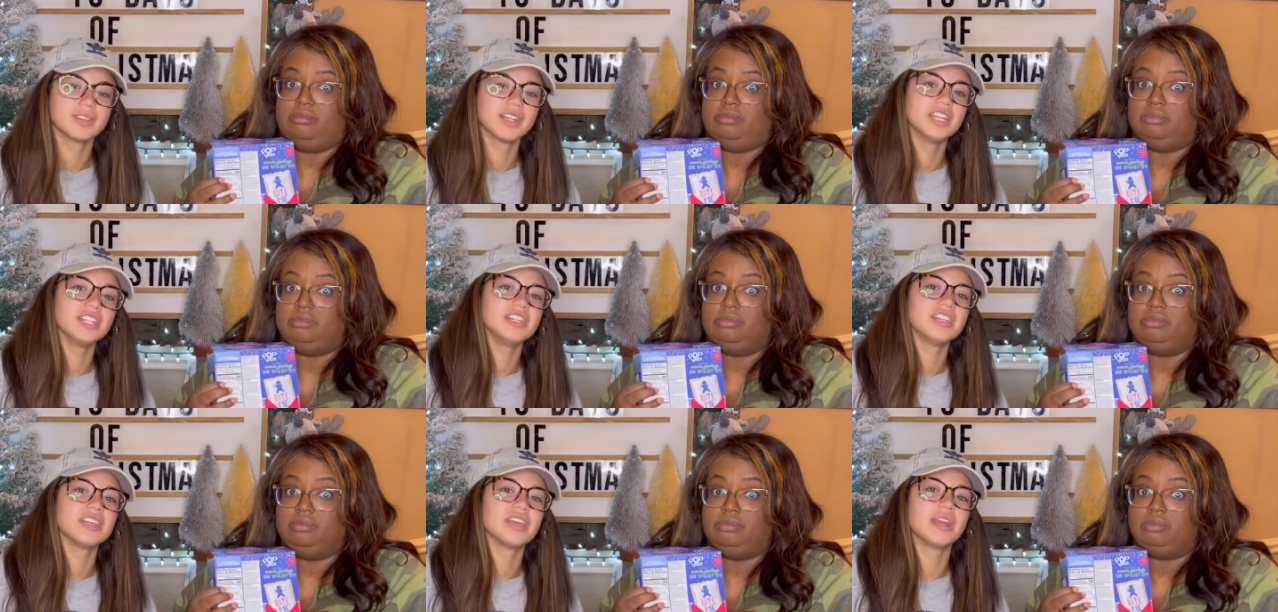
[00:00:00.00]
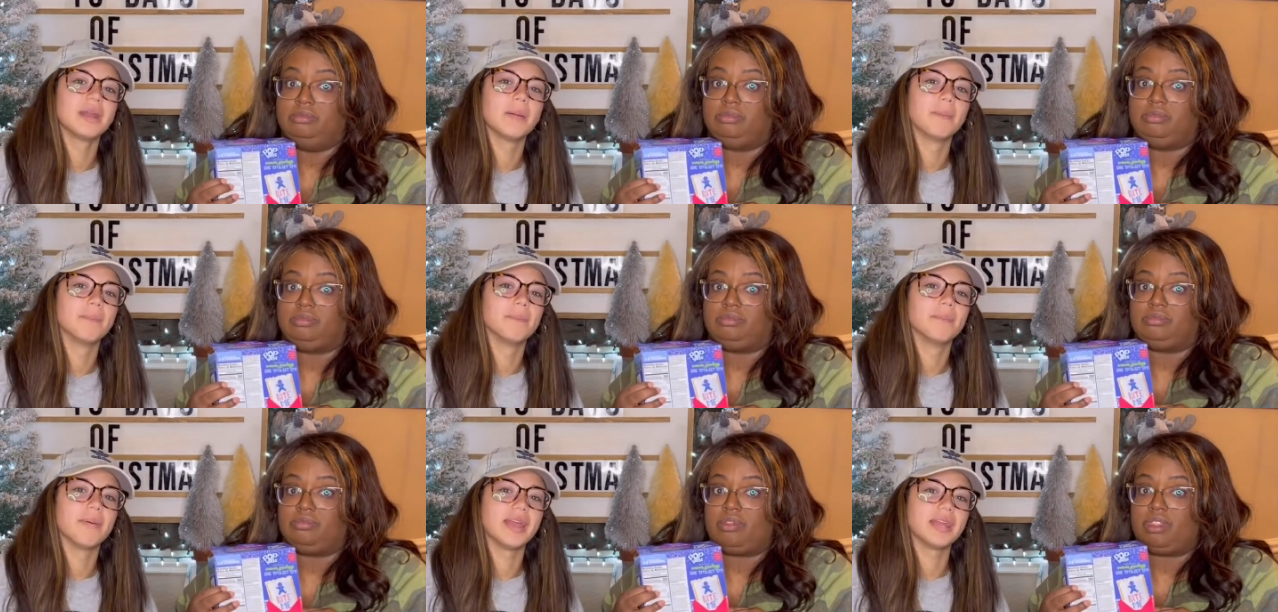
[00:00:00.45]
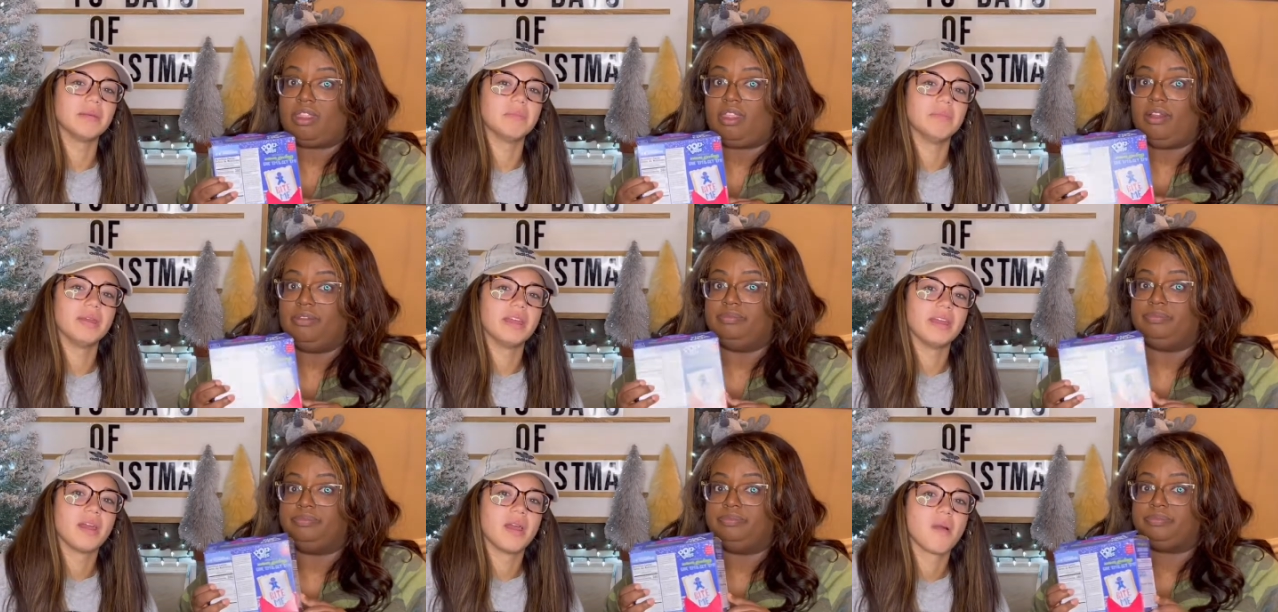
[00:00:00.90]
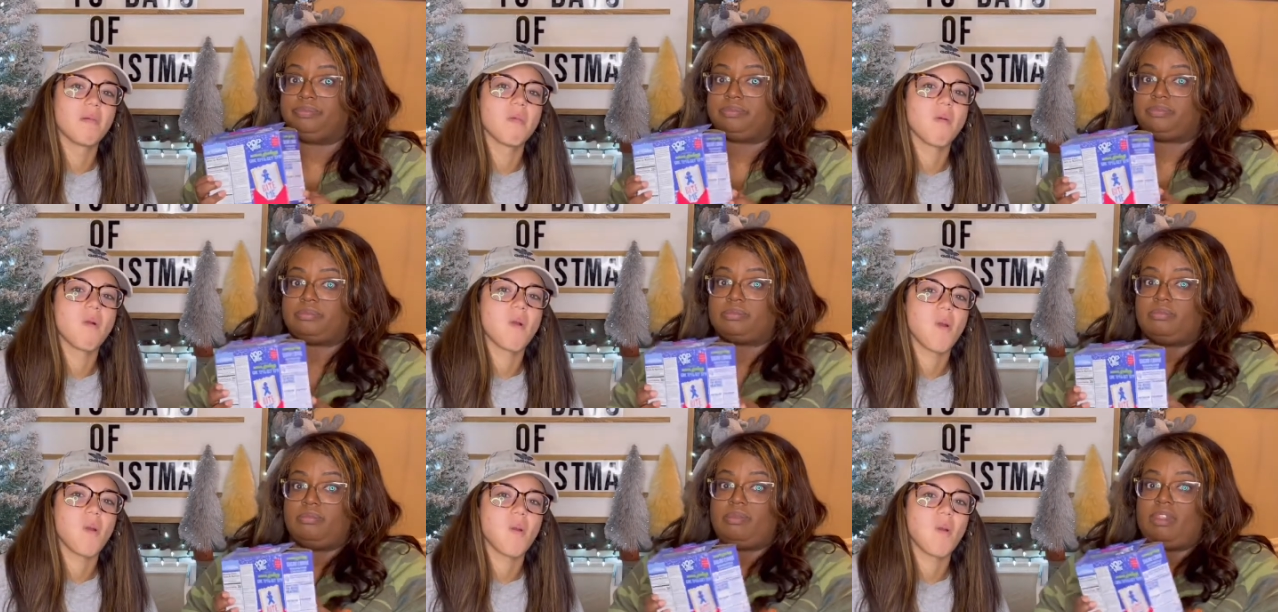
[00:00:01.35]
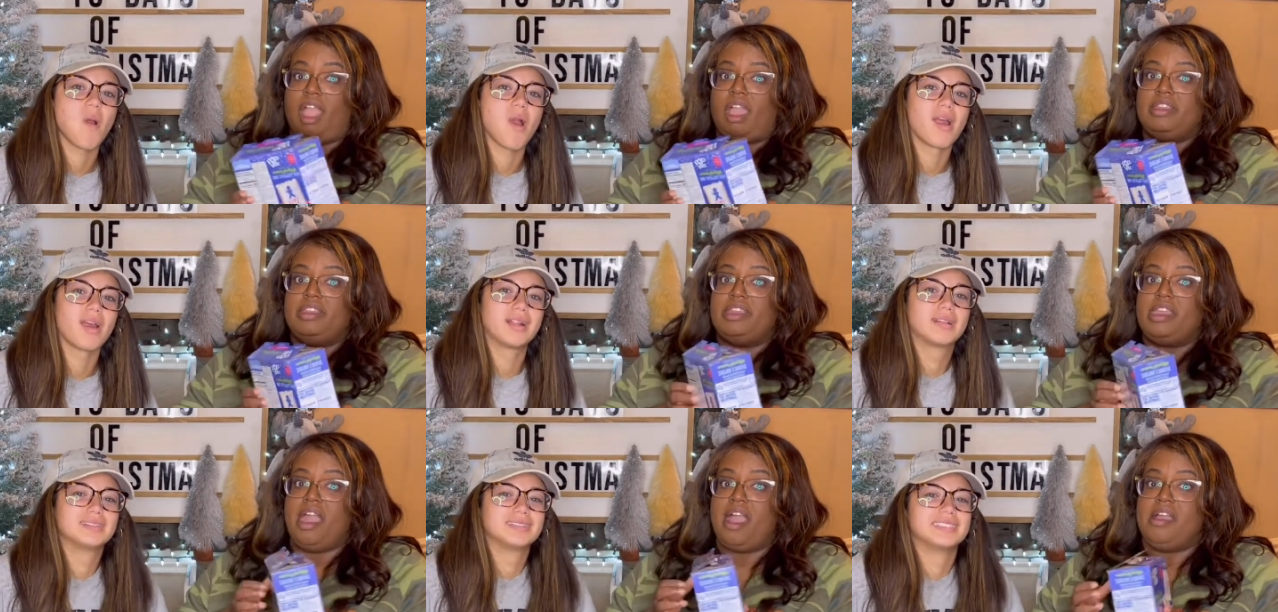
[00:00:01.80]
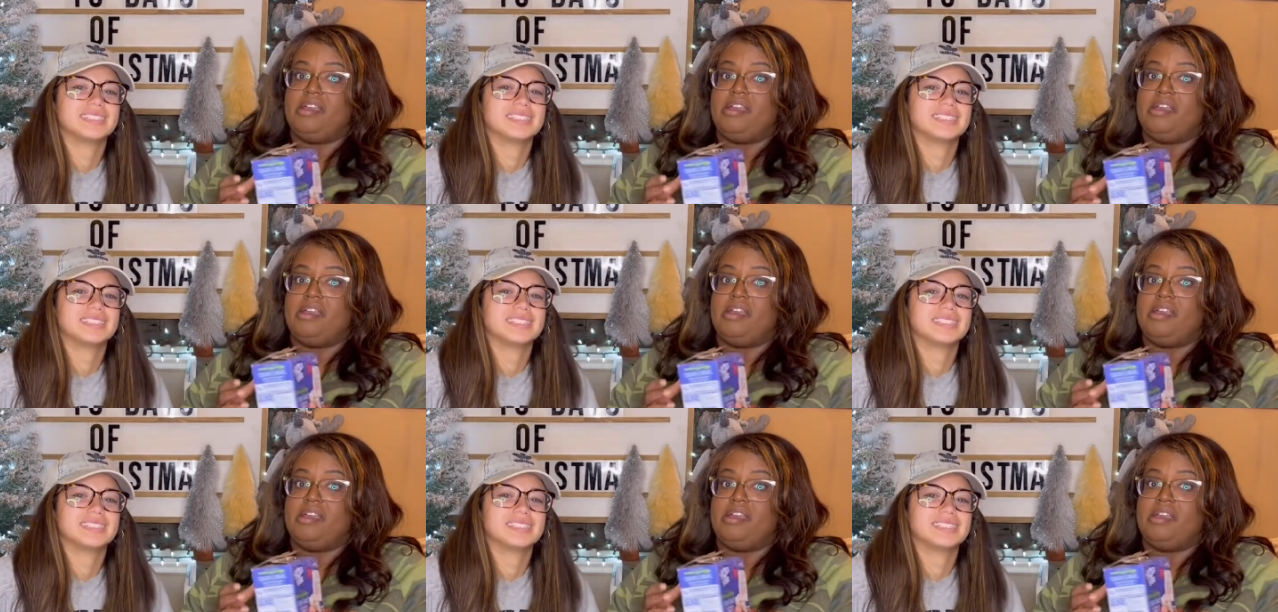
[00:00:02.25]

Speaker 1: And you get a bite me. Yeah.